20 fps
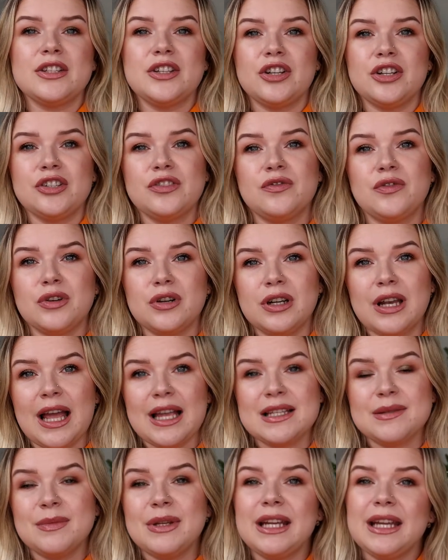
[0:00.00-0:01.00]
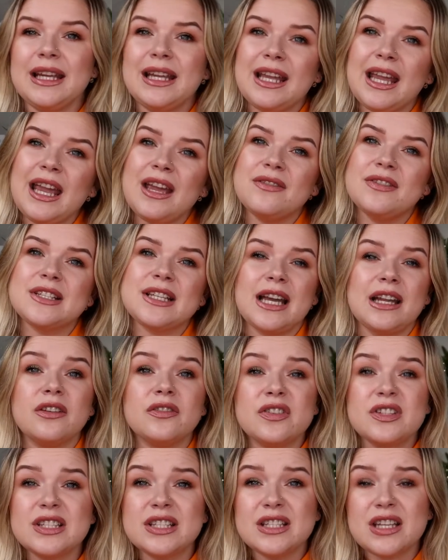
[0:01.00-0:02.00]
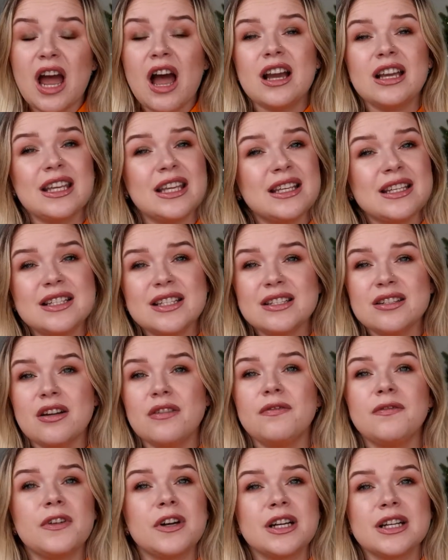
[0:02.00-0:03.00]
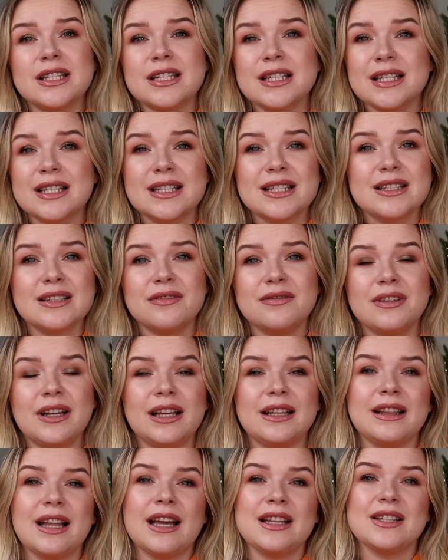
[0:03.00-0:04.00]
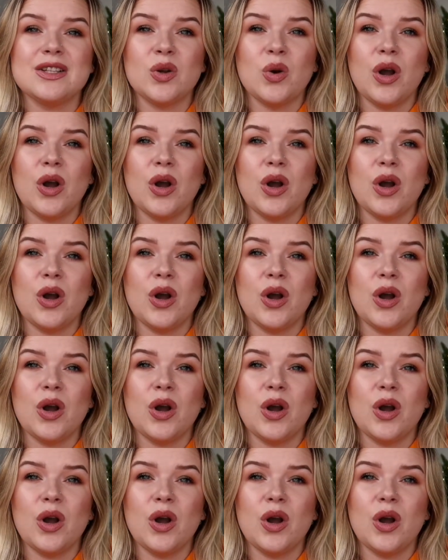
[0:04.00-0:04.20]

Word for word: search for last minute gifts, kind of stocking stuffers and stuff like that.